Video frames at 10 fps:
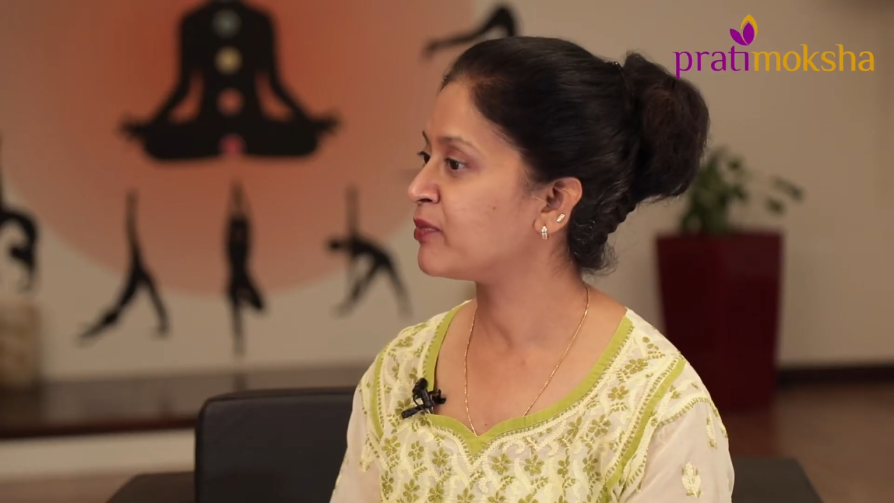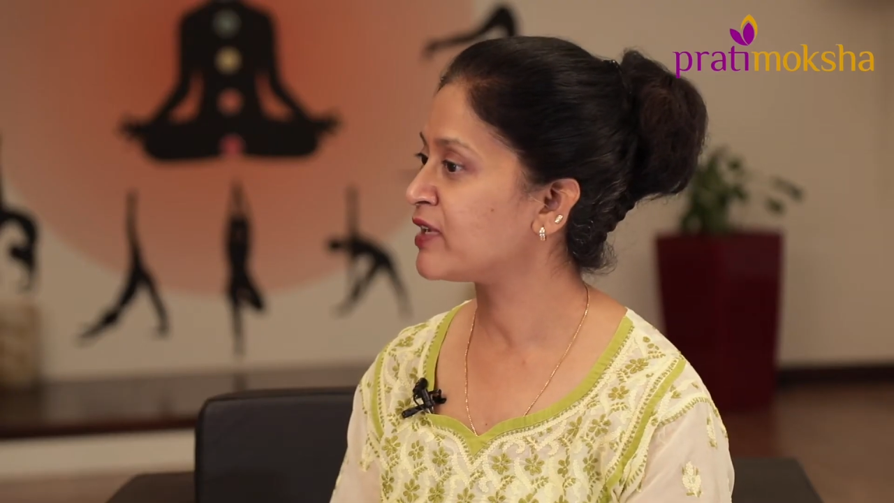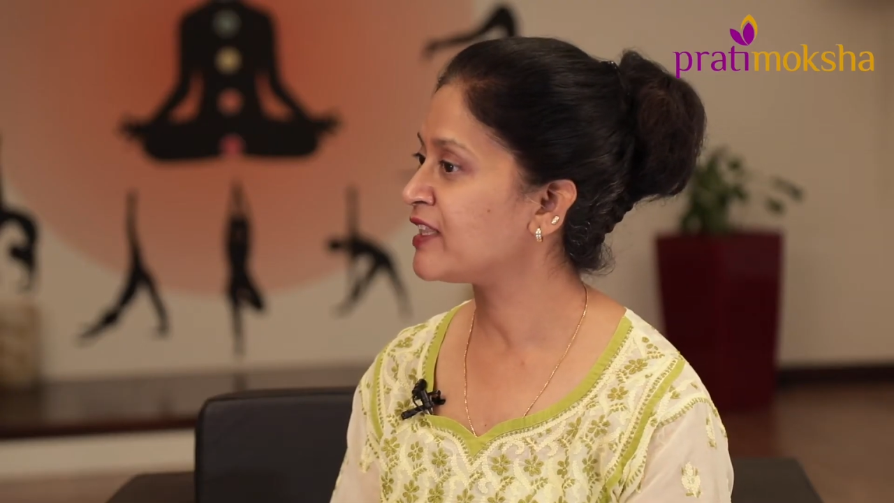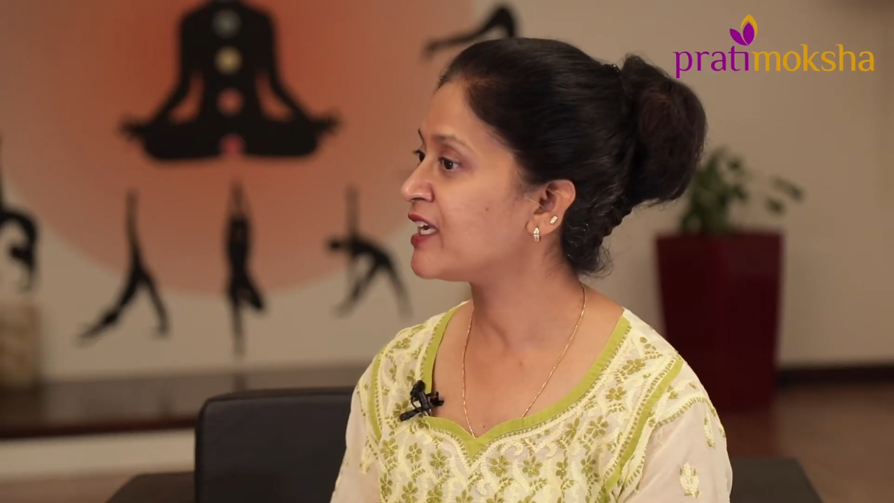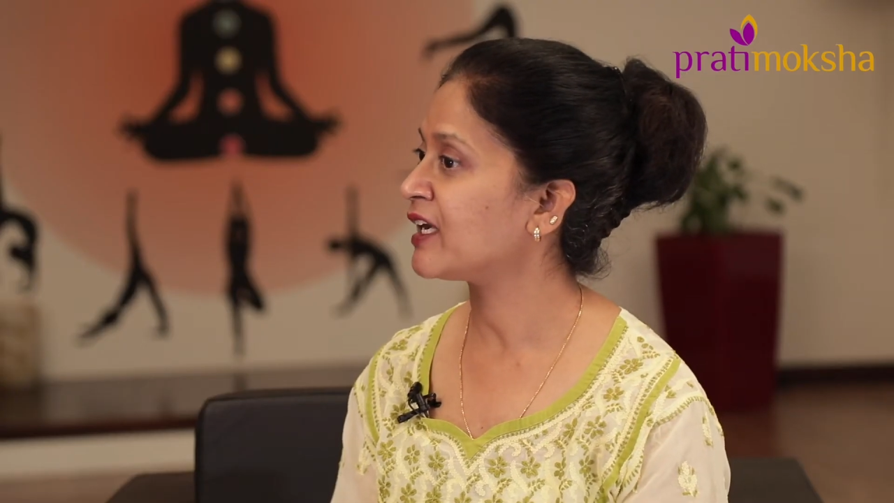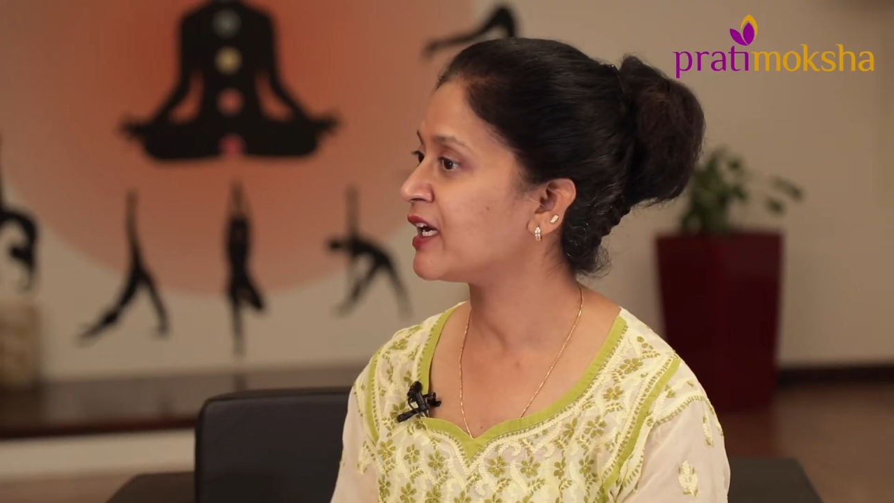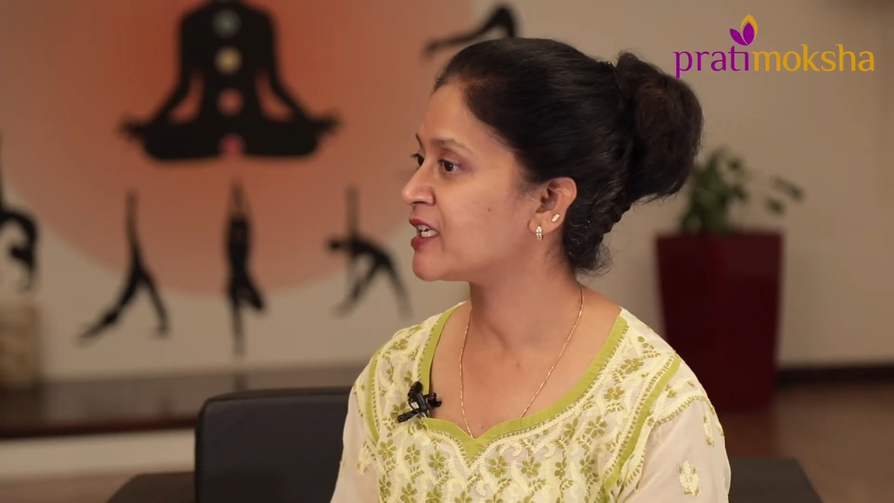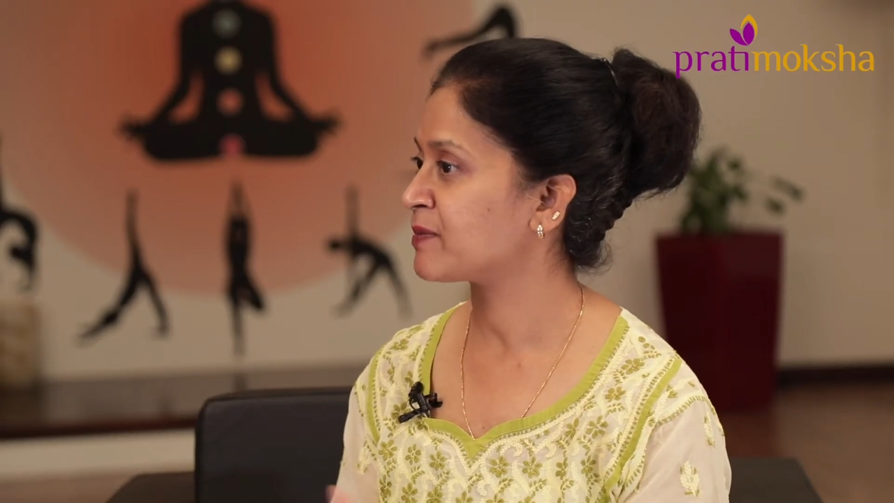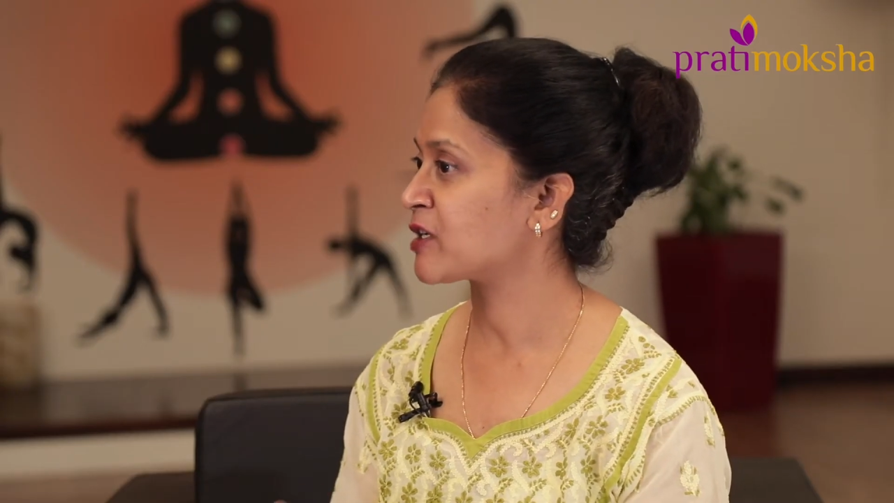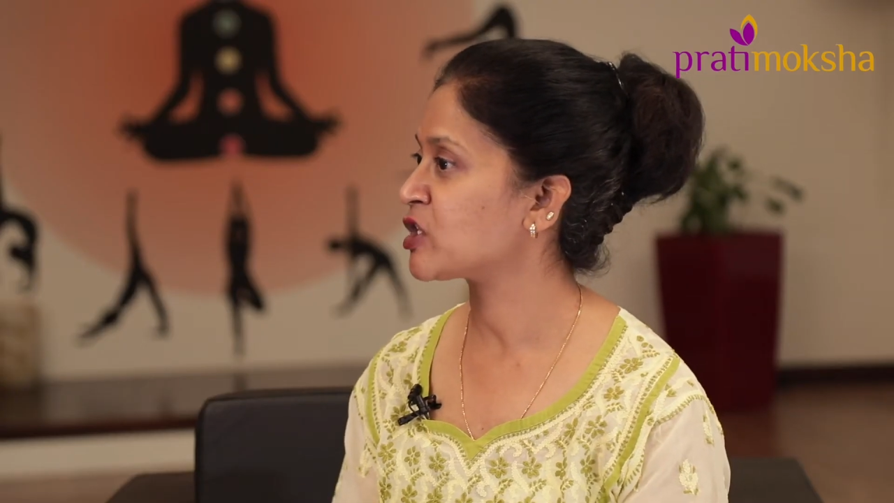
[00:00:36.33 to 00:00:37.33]
breathing,
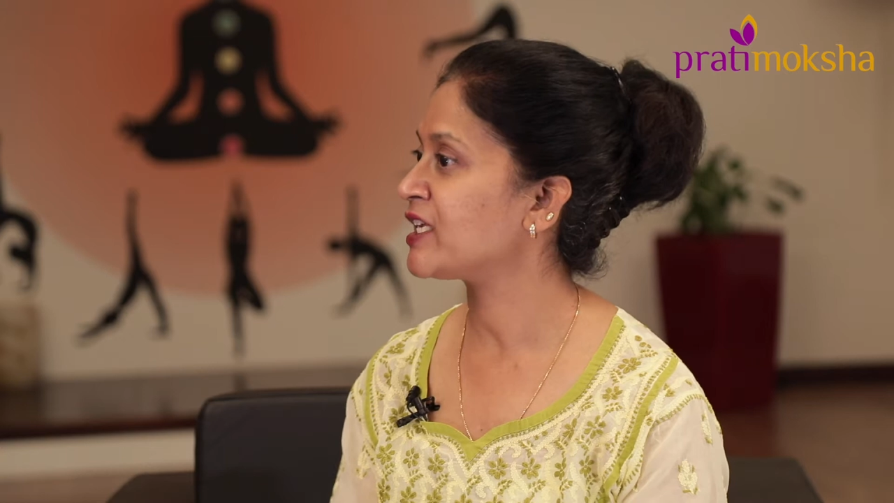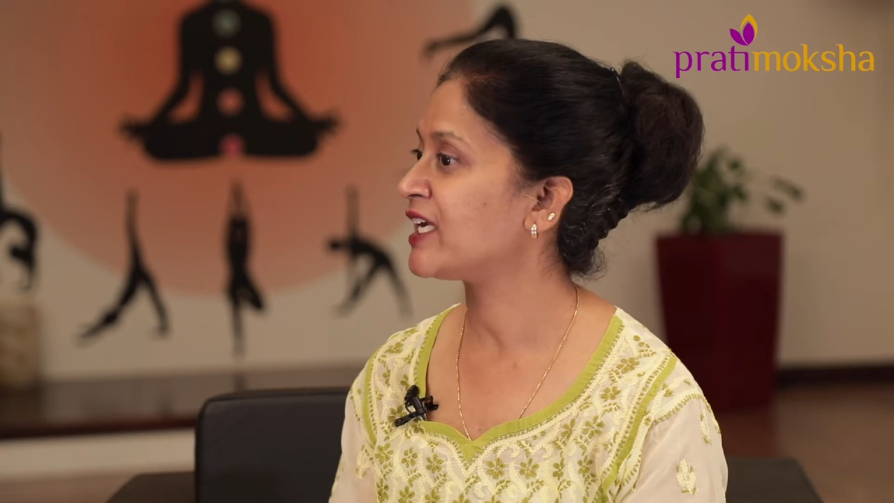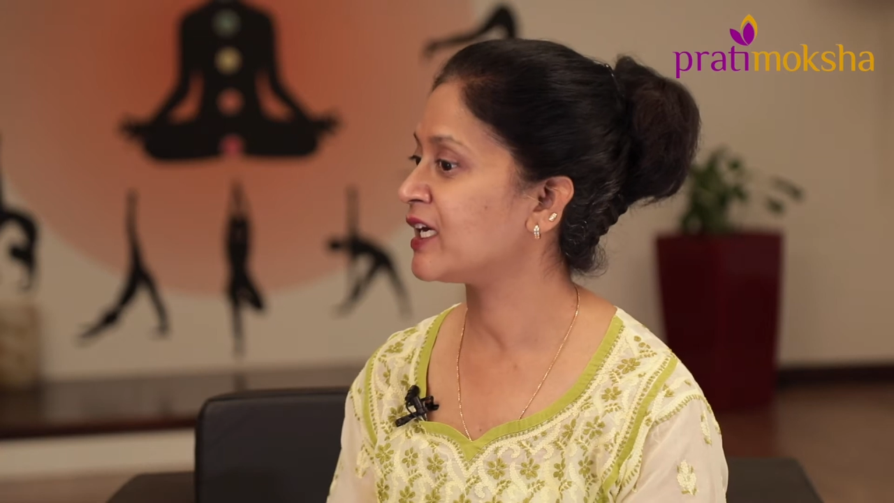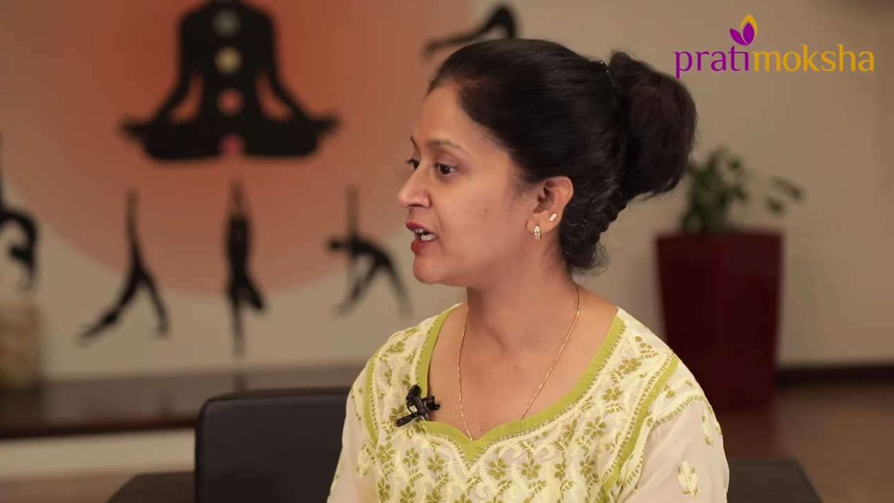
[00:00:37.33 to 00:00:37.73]
especially